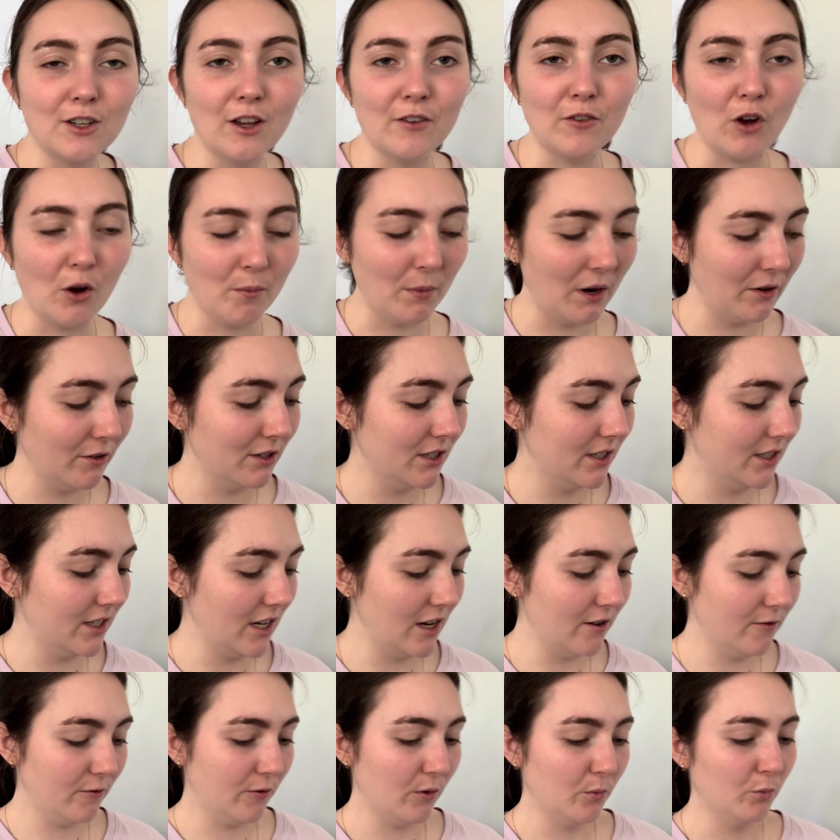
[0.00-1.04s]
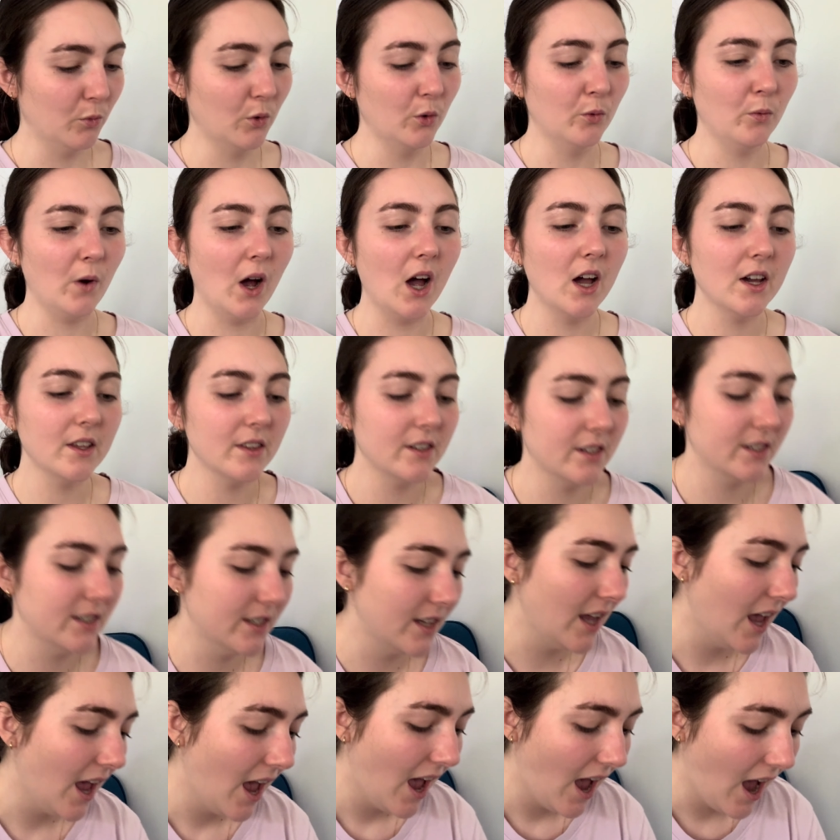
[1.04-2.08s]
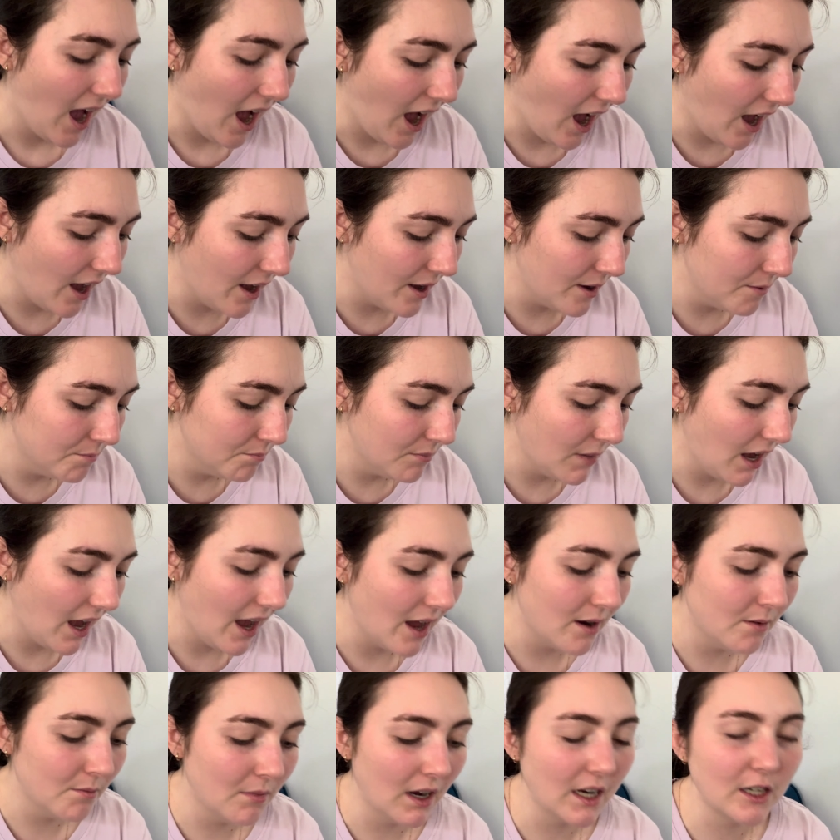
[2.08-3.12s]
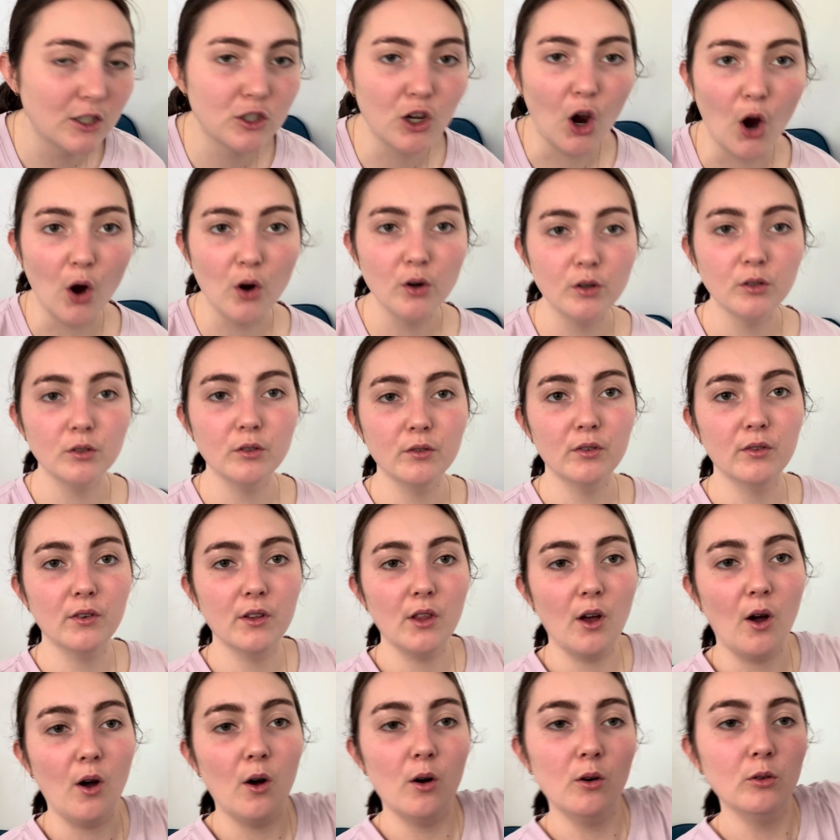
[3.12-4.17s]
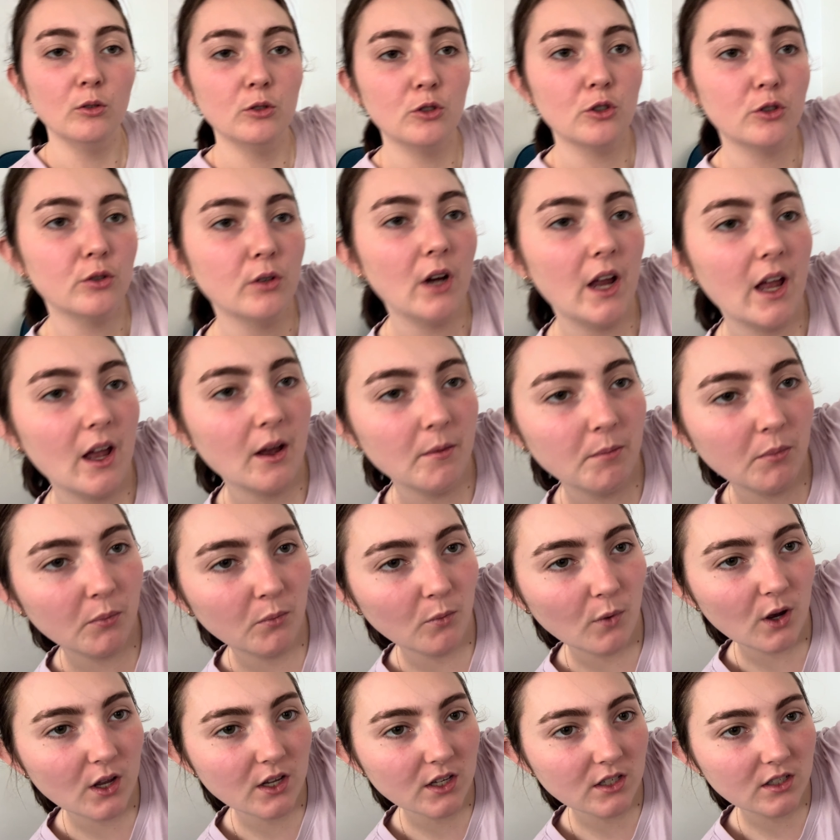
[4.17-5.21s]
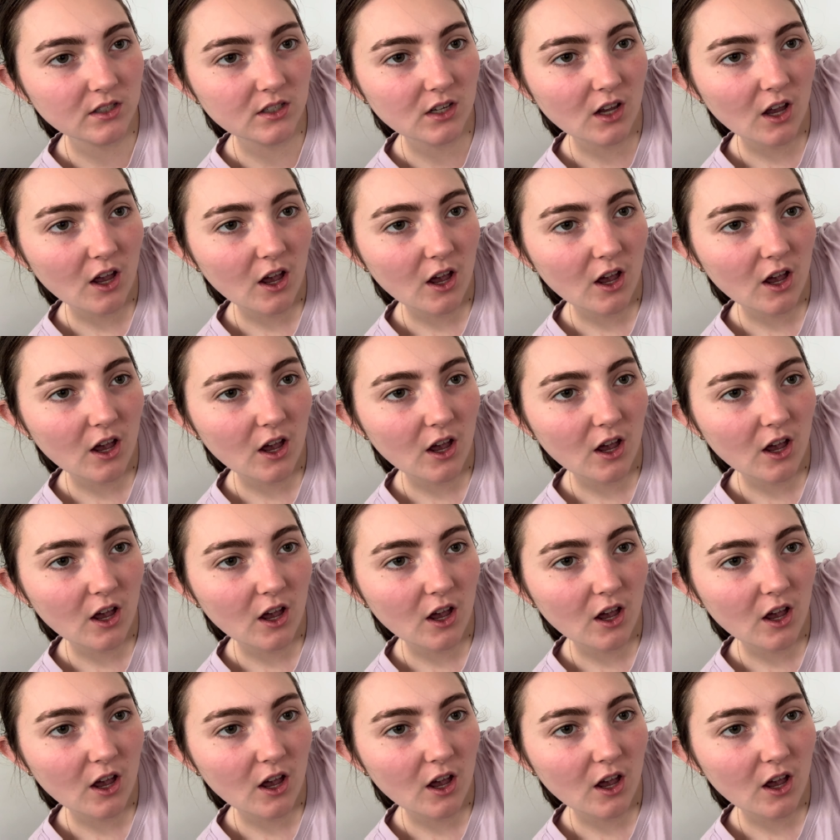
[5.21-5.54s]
I've got my receipt from Woolworths, and my total for the whole trip was